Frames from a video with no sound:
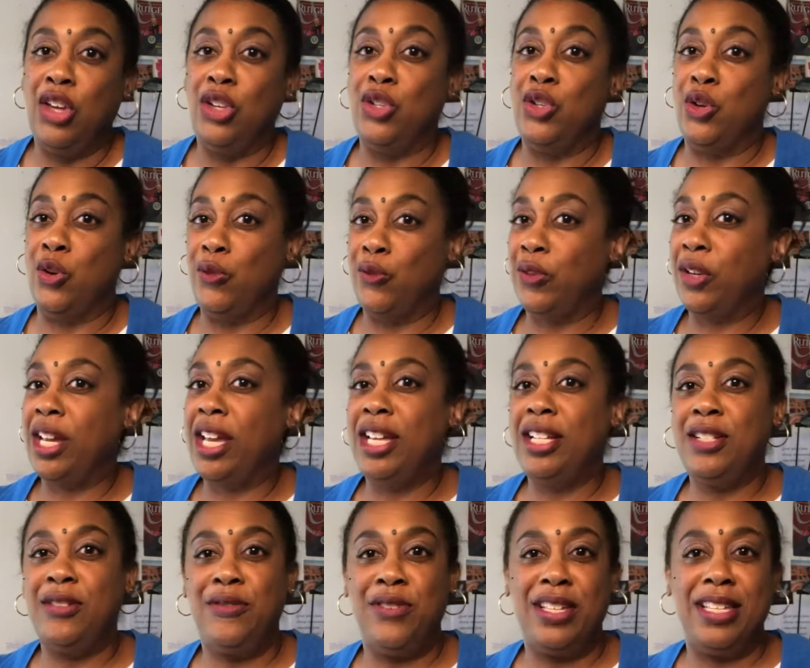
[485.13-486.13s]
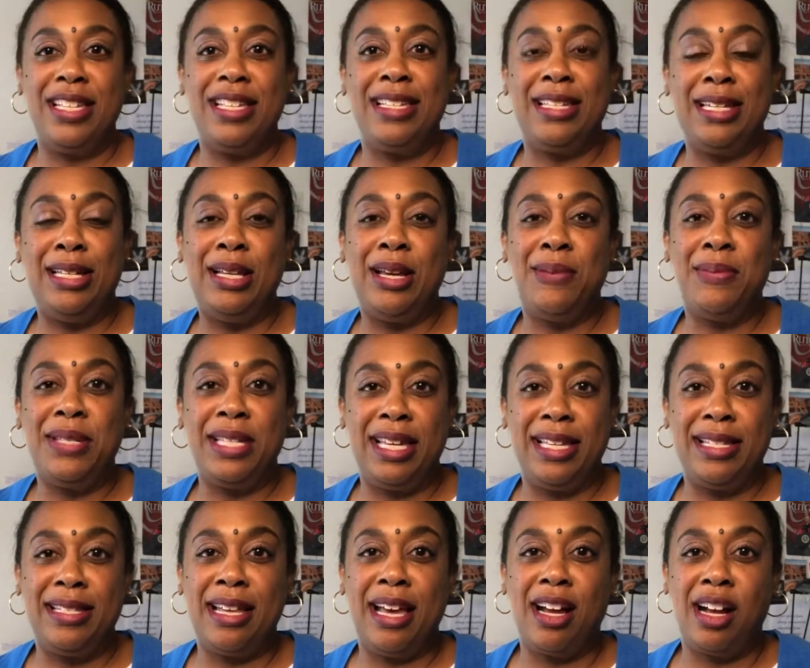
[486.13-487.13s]
Don't forget to visit
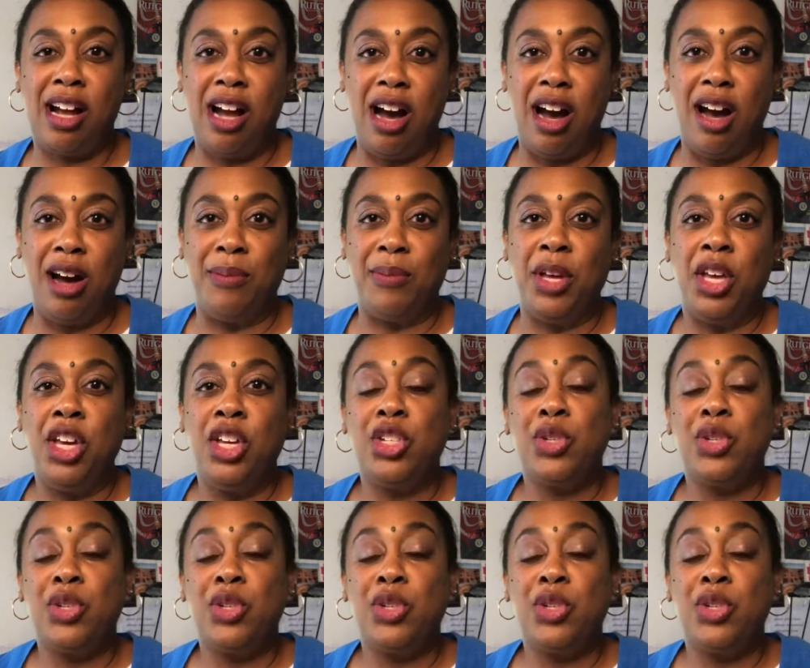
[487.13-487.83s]
cdubsays.com